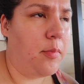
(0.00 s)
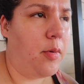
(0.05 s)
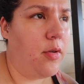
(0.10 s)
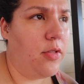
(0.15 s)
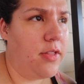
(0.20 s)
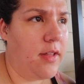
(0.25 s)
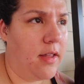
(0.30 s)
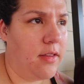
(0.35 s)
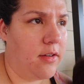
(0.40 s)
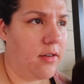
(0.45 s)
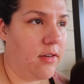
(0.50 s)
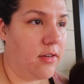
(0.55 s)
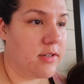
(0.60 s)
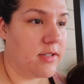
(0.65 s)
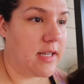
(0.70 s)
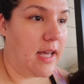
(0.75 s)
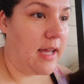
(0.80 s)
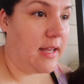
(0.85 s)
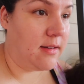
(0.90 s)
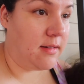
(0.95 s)
Both the other
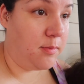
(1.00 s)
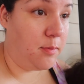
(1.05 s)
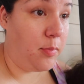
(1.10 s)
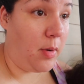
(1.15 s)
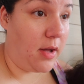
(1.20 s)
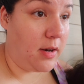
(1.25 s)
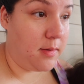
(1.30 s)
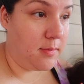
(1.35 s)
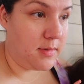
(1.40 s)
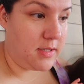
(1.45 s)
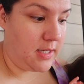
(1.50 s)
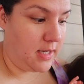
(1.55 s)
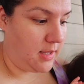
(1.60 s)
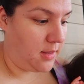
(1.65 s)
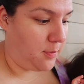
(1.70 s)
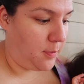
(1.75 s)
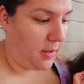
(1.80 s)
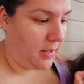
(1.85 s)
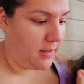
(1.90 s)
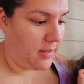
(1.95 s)
girls had bottom teeth
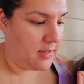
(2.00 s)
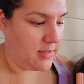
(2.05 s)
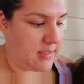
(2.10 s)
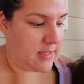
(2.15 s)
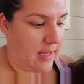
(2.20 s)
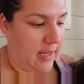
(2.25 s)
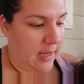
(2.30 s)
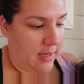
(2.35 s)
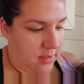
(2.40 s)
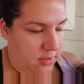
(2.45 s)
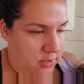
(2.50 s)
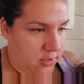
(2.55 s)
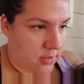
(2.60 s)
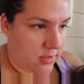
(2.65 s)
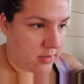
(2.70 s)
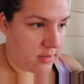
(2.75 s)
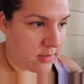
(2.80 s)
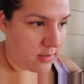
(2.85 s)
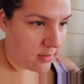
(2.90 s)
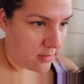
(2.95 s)
by this age,
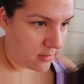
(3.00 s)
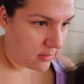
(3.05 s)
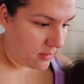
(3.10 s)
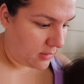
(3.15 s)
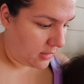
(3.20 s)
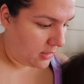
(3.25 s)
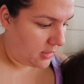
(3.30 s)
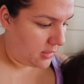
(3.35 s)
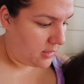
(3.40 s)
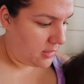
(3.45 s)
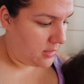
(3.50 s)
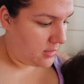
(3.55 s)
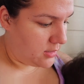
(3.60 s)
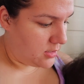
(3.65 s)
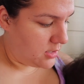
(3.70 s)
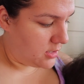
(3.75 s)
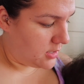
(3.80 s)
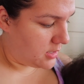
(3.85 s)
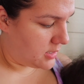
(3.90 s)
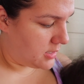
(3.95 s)
so
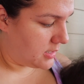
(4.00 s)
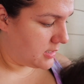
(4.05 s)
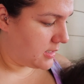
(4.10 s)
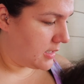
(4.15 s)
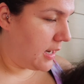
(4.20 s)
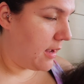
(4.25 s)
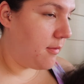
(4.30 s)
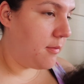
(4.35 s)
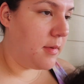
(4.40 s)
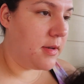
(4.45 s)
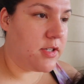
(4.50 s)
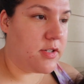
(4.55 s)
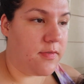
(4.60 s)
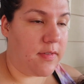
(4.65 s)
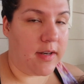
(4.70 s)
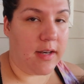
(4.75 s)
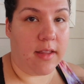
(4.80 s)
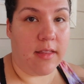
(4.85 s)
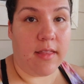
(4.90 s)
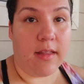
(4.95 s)
she just doesn't have much of
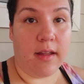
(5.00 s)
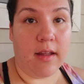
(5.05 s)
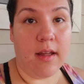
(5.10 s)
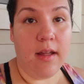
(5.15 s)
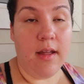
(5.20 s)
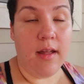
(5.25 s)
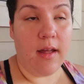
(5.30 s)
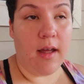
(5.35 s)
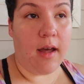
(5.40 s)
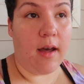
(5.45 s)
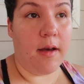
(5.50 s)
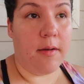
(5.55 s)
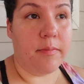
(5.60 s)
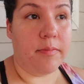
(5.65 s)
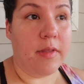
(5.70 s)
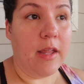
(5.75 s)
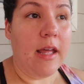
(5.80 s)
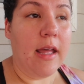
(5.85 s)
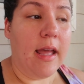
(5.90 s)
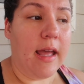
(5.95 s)
anything.
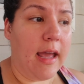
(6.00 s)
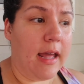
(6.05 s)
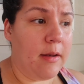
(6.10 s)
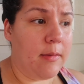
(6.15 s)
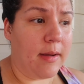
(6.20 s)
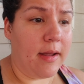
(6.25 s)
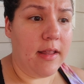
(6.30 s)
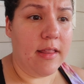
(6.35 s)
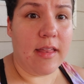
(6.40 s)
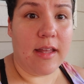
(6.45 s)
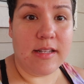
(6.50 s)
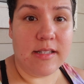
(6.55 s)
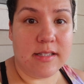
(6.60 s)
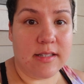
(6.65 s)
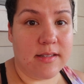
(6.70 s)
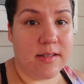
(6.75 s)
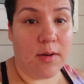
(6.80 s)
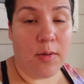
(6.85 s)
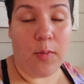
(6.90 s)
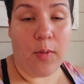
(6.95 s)
Um, anyway,
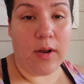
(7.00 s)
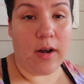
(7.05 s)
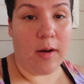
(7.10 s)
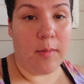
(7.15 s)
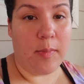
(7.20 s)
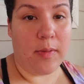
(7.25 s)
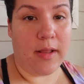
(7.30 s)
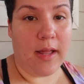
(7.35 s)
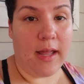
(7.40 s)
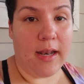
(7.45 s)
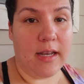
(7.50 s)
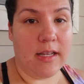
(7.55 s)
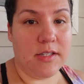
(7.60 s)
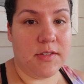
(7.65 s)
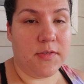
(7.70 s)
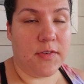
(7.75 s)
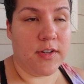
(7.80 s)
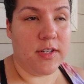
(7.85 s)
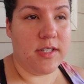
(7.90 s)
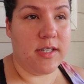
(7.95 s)
that's what our plan
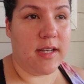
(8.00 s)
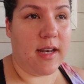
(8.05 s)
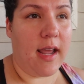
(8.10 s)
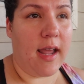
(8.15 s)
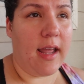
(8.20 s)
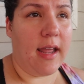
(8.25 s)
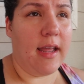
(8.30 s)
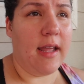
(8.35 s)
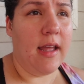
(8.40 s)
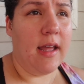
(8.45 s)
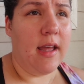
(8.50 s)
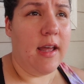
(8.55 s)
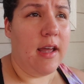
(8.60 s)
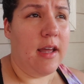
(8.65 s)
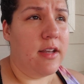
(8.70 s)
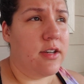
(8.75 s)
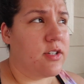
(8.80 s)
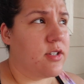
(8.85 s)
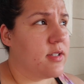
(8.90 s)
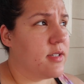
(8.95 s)
is for today.
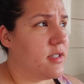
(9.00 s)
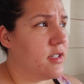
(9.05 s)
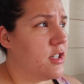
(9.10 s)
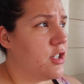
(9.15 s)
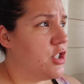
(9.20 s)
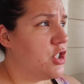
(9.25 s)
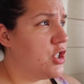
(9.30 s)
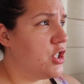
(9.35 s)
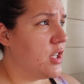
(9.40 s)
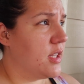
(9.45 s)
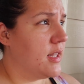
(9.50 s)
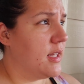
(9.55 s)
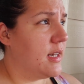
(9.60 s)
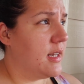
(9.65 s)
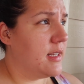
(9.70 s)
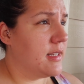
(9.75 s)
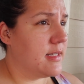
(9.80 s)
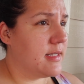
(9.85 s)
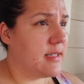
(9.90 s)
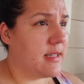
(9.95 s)
Just chilling
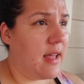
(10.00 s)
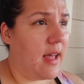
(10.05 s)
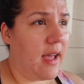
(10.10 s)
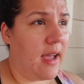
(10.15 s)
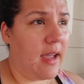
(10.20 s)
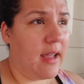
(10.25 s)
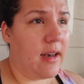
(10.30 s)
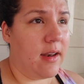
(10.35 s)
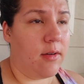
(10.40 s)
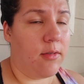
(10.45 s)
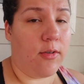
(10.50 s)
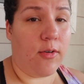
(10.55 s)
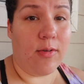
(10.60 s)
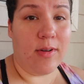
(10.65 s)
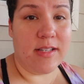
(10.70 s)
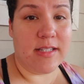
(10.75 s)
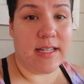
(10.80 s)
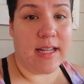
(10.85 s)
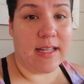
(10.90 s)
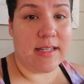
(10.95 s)
inside,
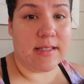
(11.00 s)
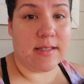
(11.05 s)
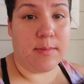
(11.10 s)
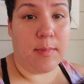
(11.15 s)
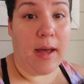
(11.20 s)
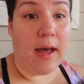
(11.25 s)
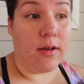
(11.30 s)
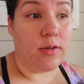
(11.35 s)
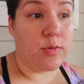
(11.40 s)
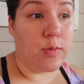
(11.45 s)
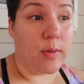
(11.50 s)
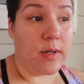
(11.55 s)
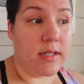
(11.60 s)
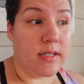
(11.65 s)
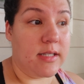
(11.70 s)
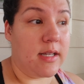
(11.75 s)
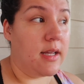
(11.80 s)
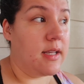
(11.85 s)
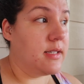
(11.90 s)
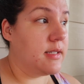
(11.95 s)
going to get some housework
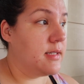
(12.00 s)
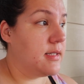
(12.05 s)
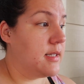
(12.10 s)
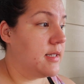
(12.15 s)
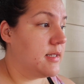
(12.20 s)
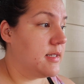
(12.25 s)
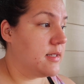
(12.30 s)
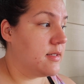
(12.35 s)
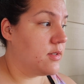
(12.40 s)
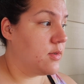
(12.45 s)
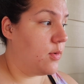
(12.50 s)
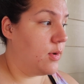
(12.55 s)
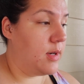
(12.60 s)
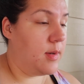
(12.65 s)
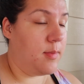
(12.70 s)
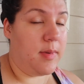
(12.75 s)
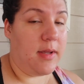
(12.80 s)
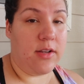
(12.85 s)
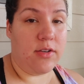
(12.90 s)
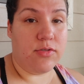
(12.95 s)
done since it's going
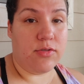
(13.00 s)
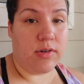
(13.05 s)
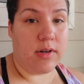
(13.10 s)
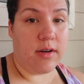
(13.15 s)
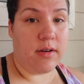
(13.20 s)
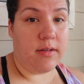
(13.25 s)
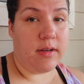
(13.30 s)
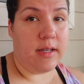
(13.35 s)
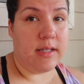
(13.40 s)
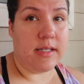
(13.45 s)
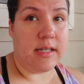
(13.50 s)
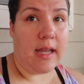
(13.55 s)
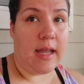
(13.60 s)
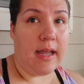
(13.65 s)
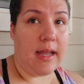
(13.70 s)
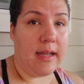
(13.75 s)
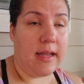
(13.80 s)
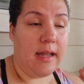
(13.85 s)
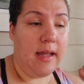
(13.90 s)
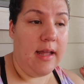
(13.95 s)
to be a dreary
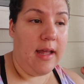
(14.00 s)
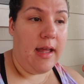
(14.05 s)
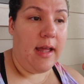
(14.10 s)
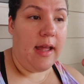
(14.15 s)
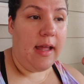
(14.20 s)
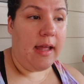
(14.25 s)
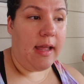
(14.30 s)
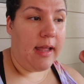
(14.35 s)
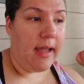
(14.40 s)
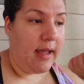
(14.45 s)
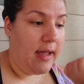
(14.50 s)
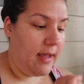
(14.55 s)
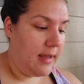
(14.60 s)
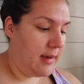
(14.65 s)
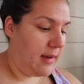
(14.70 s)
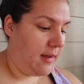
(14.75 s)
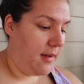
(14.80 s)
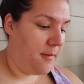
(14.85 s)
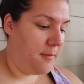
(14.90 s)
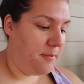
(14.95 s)
day.
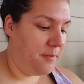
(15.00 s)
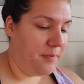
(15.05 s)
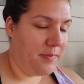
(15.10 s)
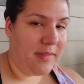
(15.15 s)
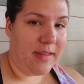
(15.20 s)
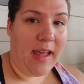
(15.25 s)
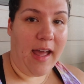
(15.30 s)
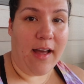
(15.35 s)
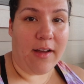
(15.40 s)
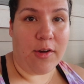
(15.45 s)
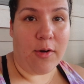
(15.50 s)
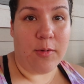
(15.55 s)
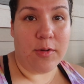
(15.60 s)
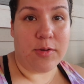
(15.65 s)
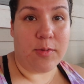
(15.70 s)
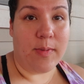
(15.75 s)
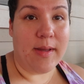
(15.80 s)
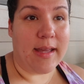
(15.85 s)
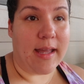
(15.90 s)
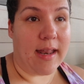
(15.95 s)
And um, yeah, go with
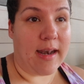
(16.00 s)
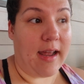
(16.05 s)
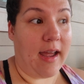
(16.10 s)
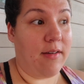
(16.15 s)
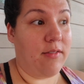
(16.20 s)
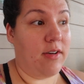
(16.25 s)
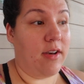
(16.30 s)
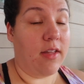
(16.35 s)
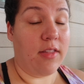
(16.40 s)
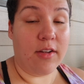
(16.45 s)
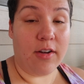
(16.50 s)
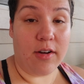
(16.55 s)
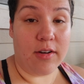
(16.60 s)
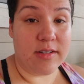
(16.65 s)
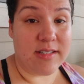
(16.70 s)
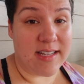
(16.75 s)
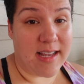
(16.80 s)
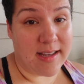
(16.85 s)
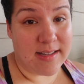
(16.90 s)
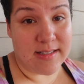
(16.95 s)
the weekend. I have another
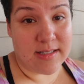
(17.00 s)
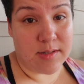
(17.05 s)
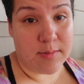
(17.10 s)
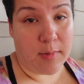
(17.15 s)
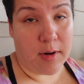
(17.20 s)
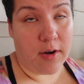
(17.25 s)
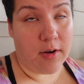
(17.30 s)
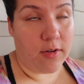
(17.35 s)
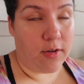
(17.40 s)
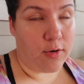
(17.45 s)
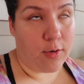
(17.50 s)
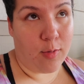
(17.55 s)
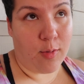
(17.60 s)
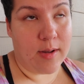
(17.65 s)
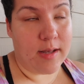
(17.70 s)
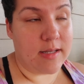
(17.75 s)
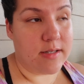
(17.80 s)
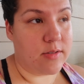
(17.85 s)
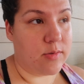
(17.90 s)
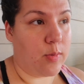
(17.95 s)
test tomorrow,
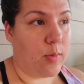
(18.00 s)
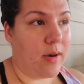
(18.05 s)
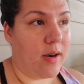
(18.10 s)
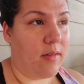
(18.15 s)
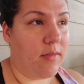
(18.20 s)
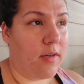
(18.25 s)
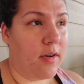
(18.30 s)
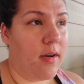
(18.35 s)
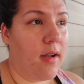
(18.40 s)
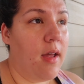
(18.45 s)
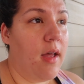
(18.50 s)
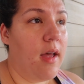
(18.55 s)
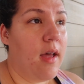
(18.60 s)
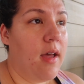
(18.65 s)
quiz, whatever.